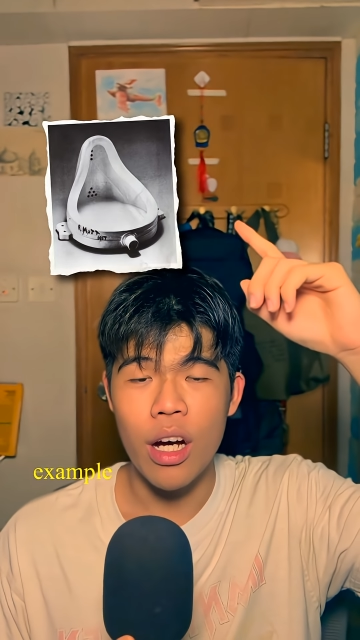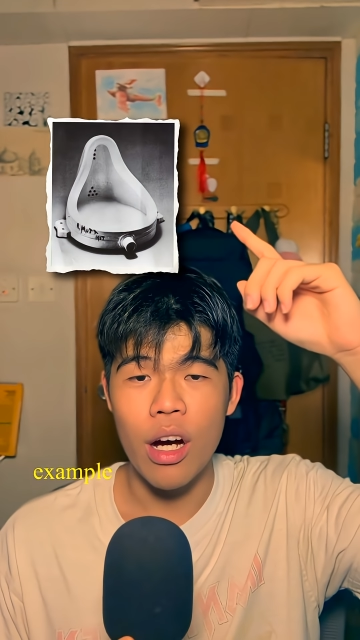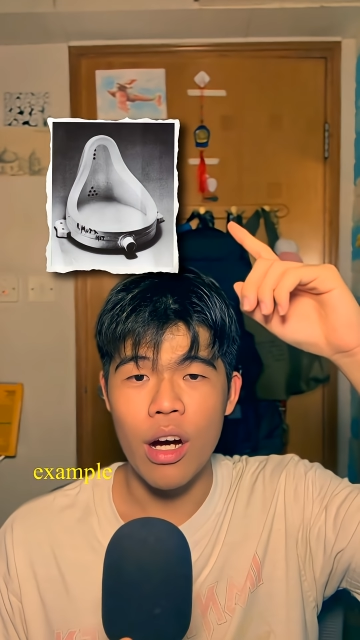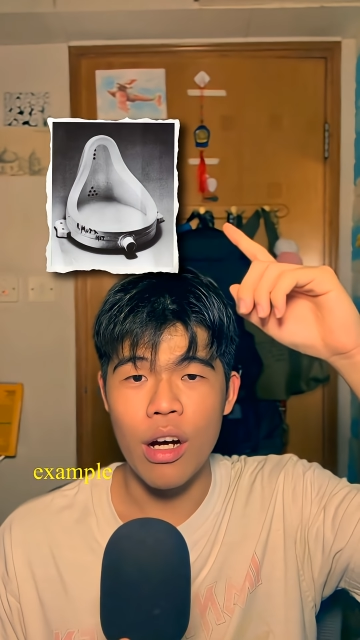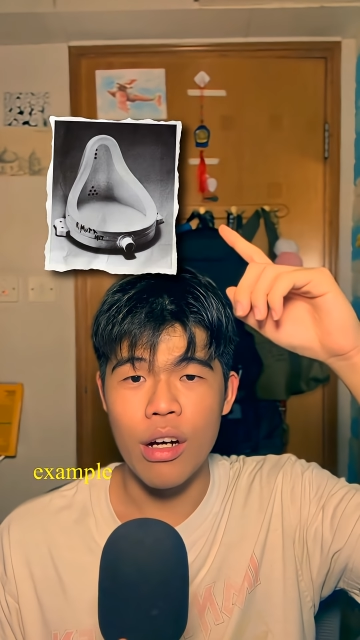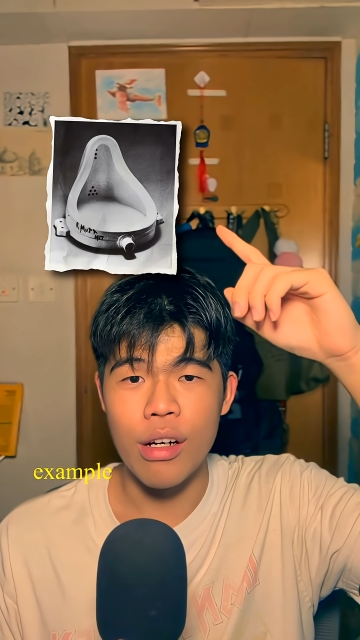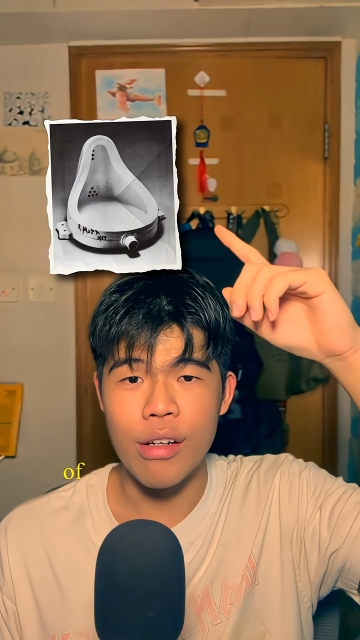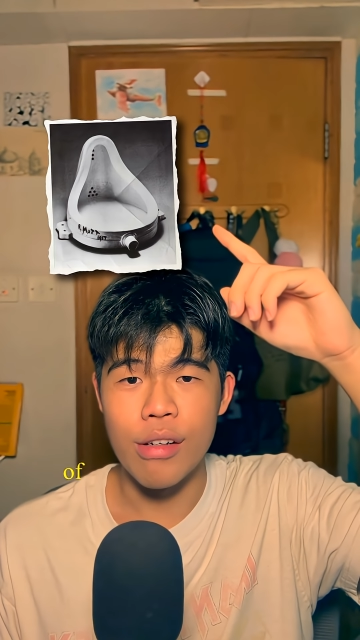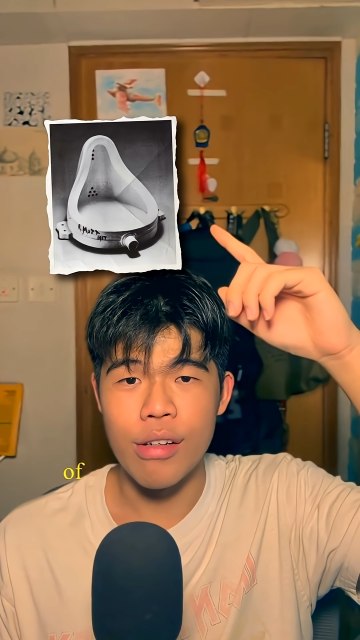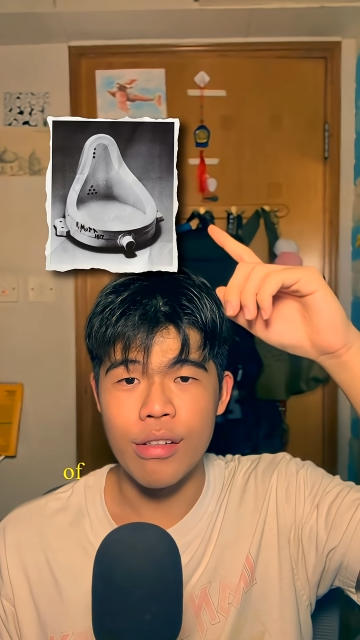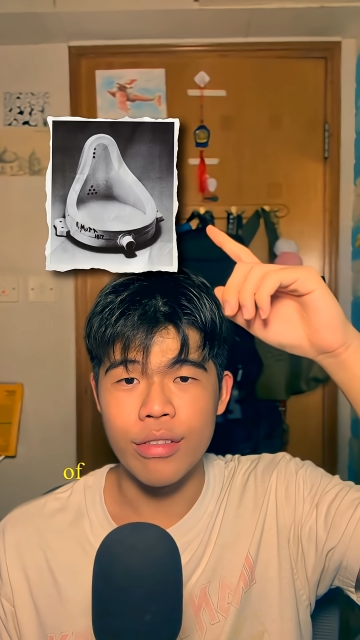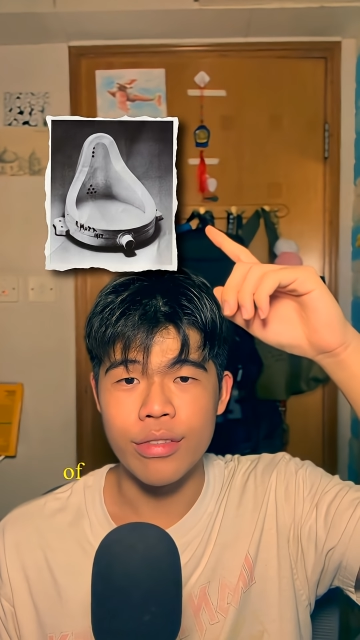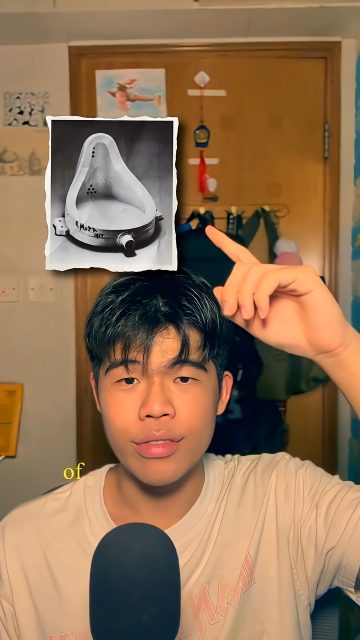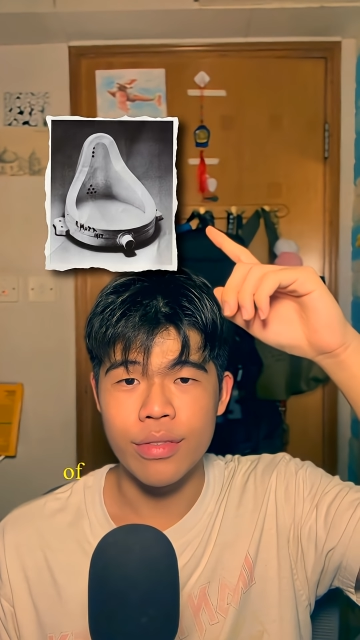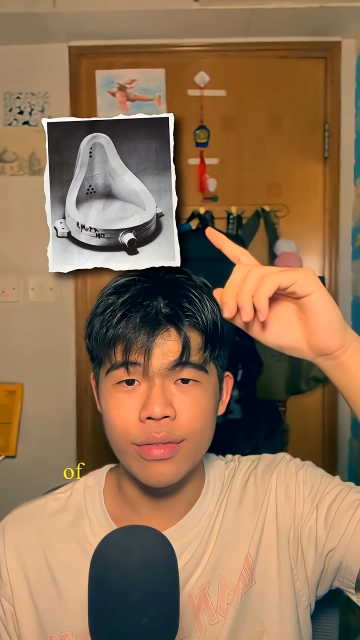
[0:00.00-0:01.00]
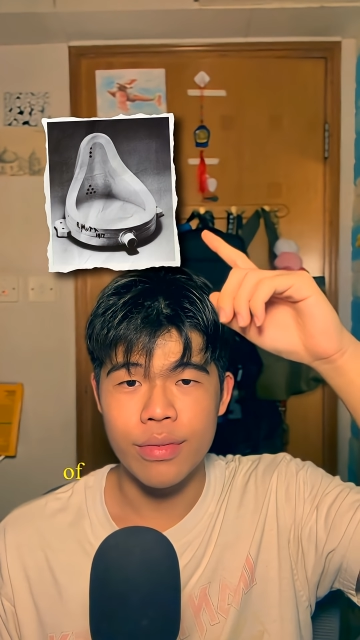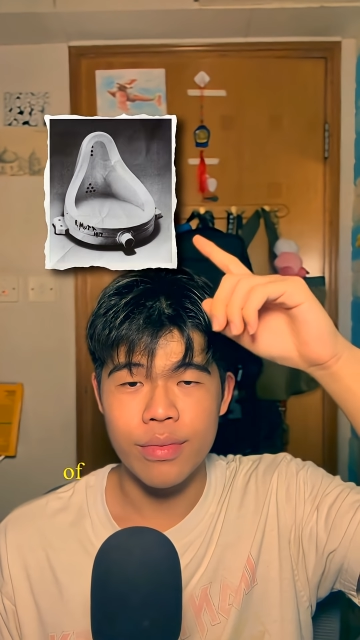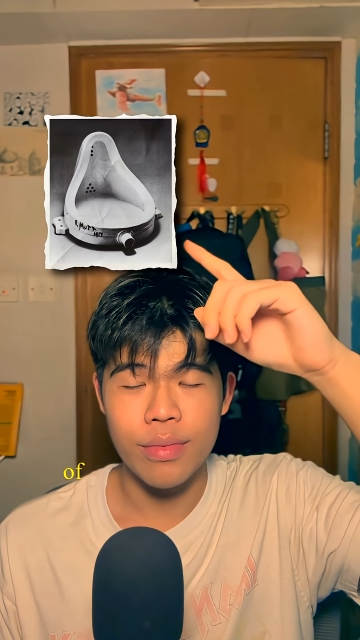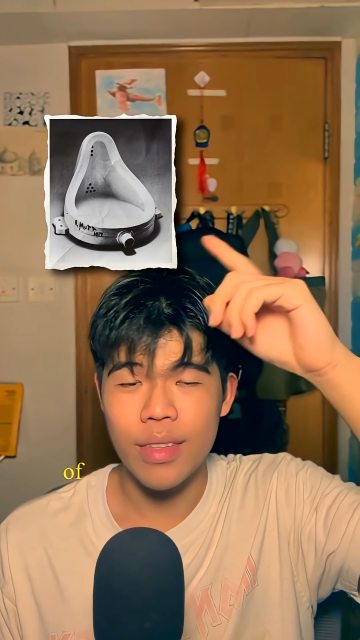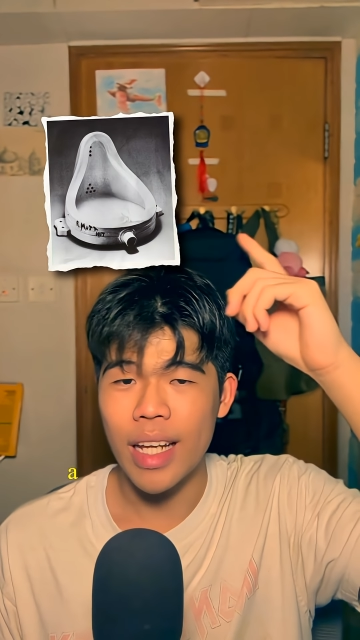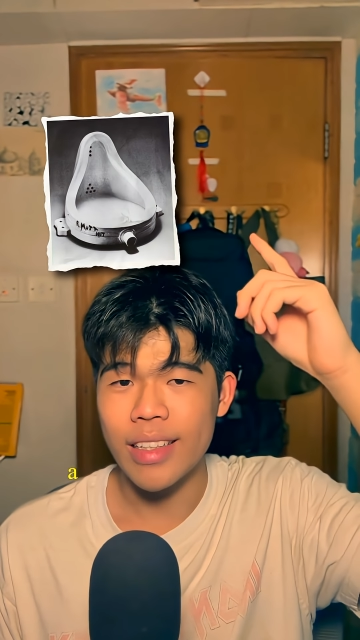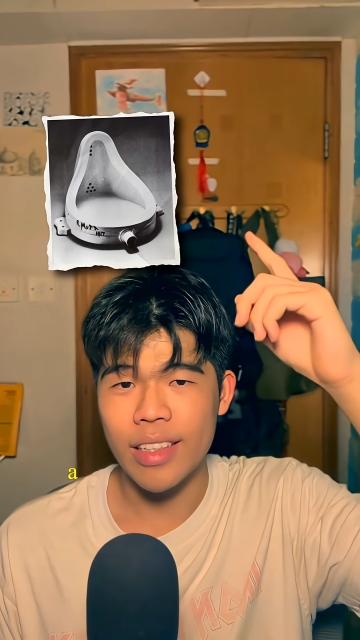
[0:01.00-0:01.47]
of
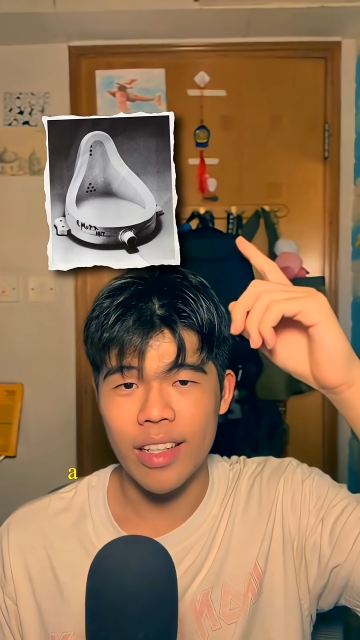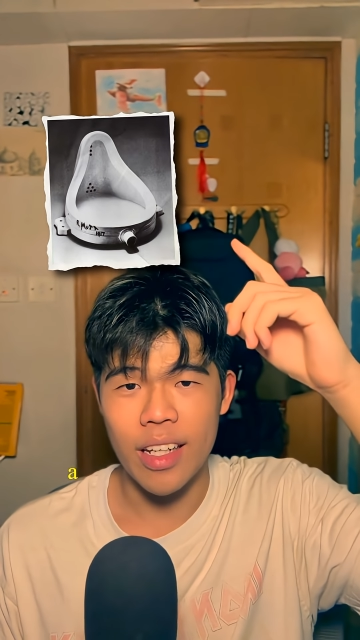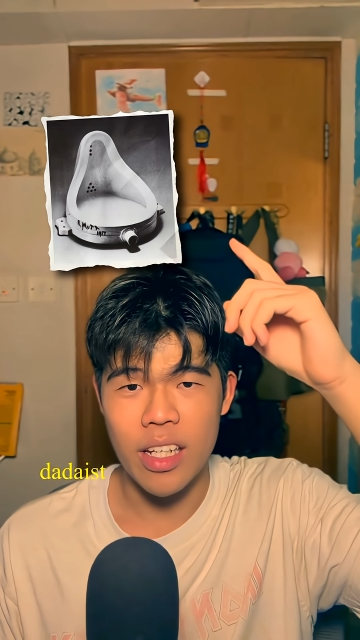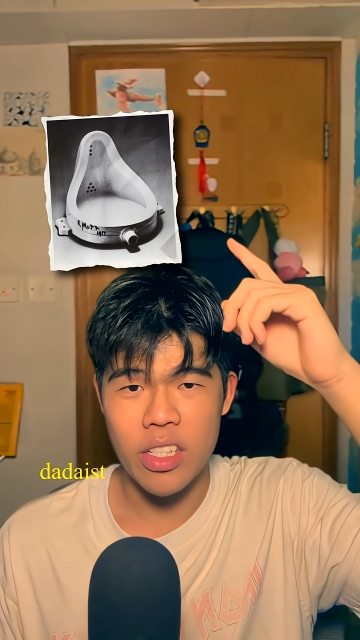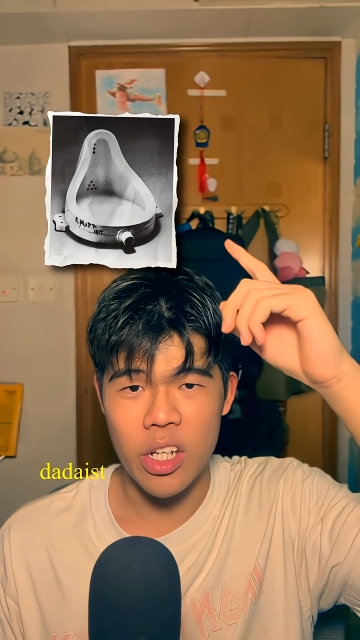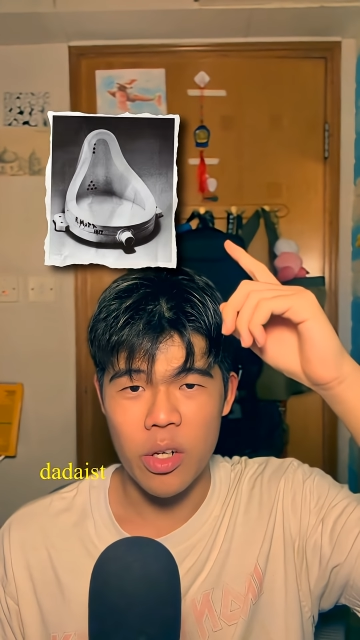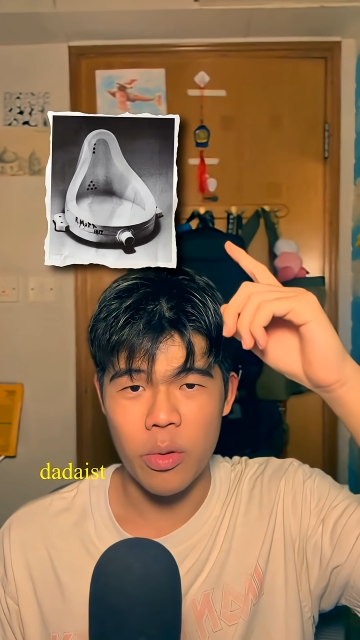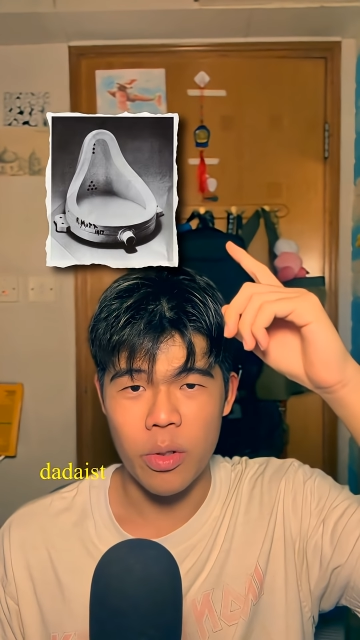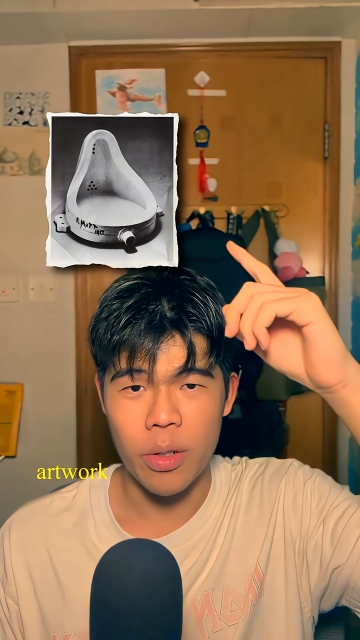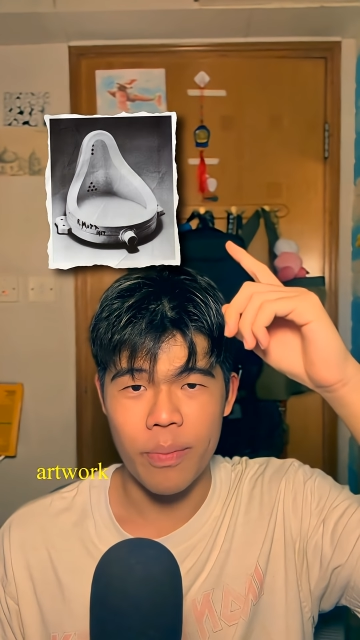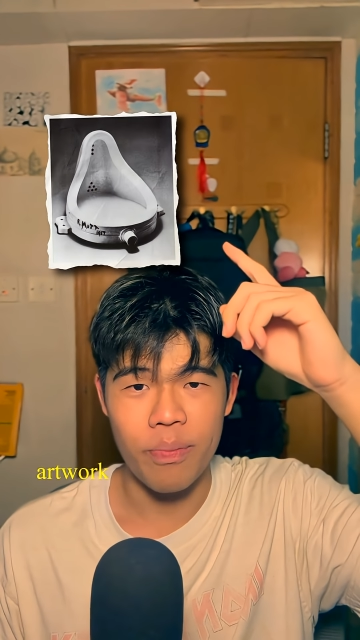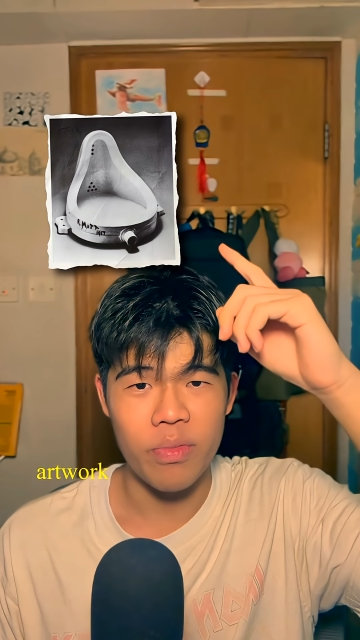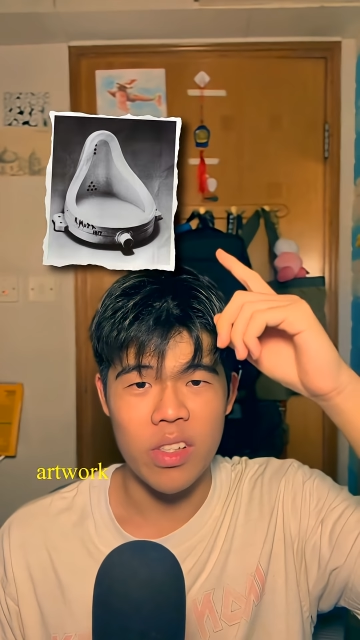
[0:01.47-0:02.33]
a Dadaist artwork.